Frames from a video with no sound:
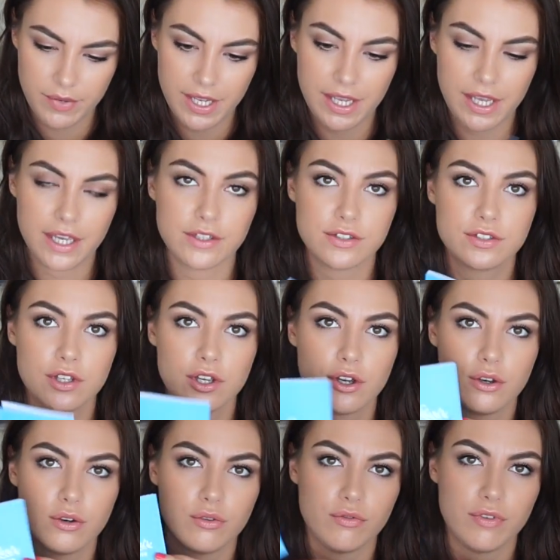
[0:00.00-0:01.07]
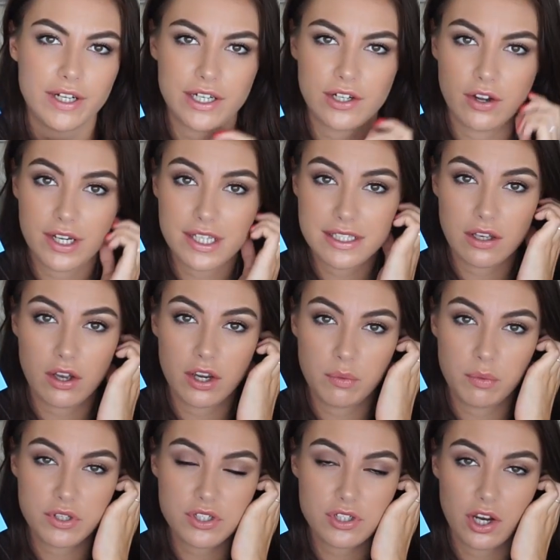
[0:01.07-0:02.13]
It is really nice. I
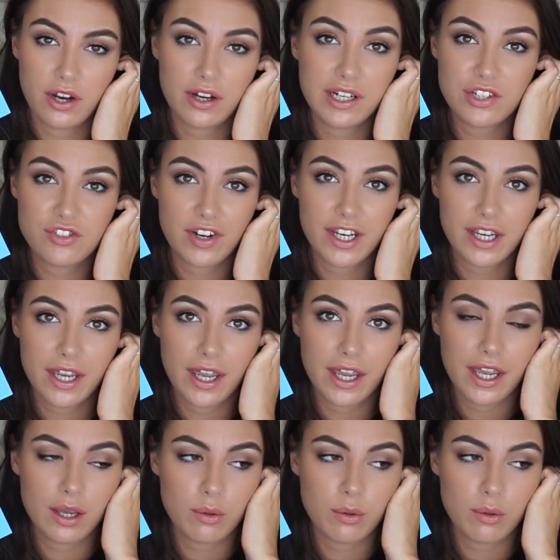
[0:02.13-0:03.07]
would totally drink it.